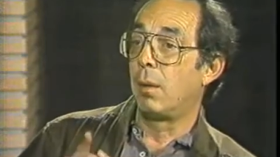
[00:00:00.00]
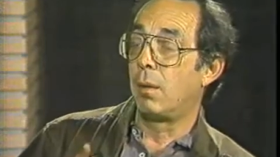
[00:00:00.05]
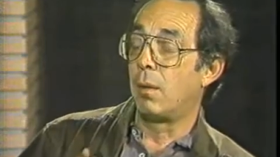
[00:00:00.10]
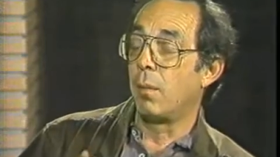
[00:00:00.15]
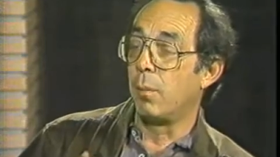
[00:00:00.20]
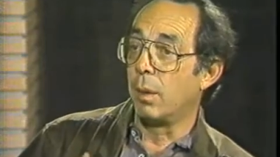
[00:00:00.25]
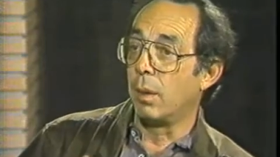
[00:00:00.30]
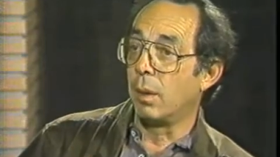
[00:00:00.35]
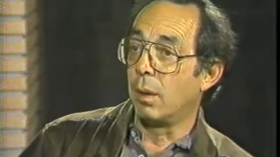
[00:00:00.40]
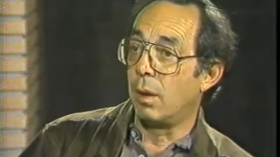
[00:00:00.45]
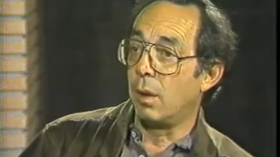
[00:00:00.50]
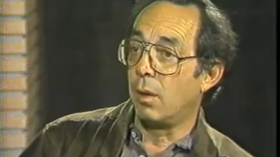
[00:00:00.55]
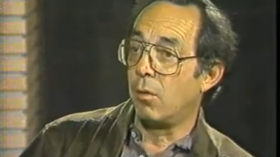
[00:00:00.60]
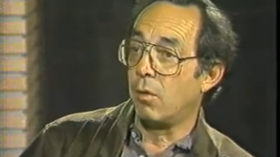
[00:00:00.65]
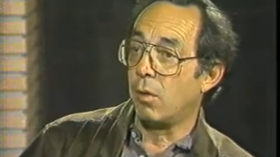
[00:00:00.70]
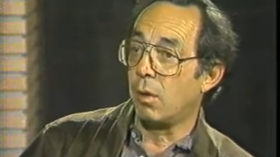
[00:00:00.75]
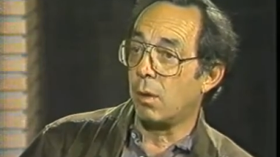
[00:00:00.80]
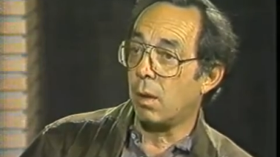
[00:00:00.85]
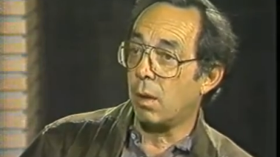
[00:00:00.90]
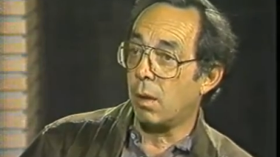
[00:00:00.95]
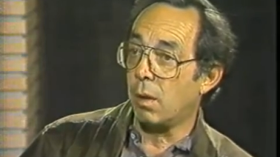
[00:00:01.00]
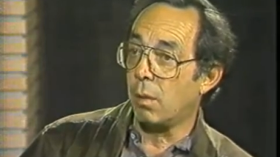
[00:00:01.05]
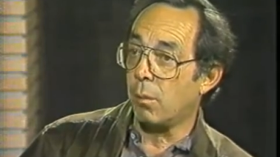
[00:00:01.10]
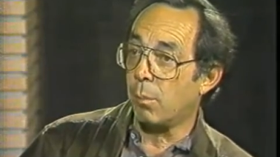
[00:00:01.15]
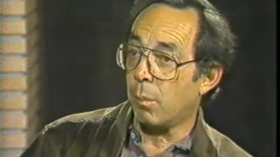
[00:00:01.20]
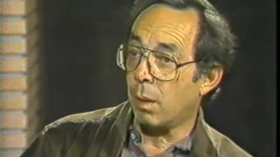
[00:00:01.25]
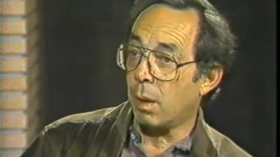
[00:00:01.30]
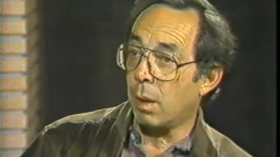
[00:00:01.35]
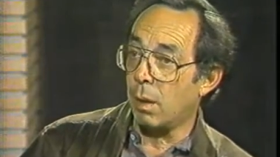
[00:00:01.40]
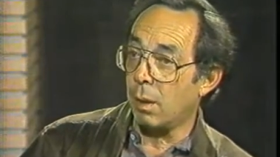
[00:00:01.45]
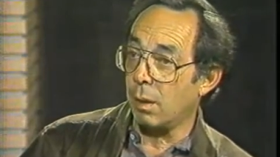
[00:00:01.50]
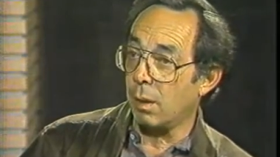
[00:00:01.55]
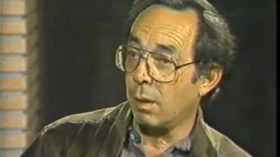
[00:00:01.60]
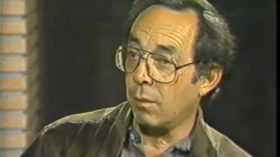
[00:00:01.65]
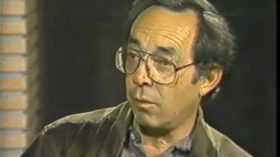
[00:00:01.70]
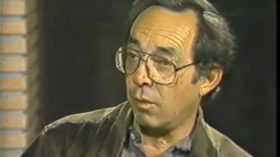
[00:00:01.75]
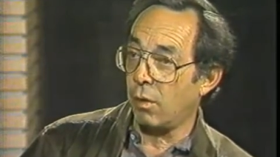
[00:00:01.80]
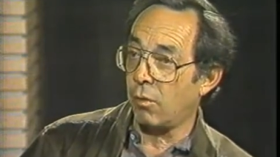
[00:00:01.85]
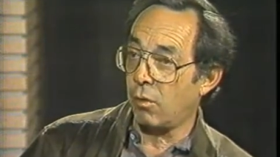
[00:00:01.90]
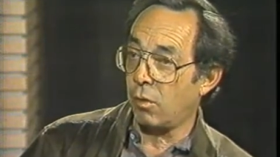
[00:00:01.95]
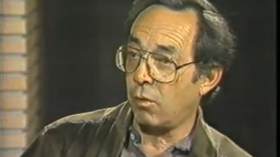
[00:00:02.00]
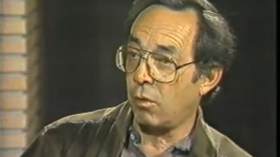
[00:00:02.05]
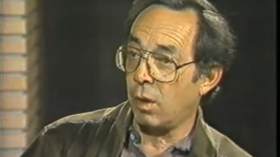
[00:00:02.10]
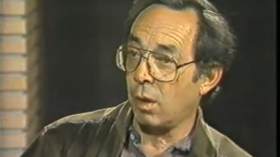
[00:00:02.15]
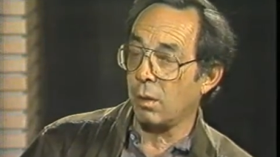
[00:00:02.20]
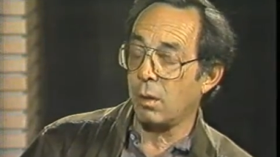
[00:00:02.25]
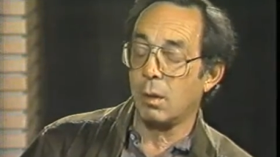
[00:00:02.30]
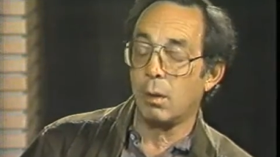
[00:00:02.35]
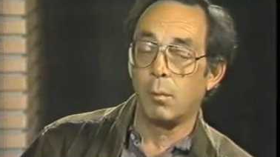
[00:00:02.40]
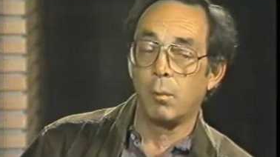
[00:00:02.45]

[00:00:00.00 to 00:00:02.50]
to build his or her part of such a shelter.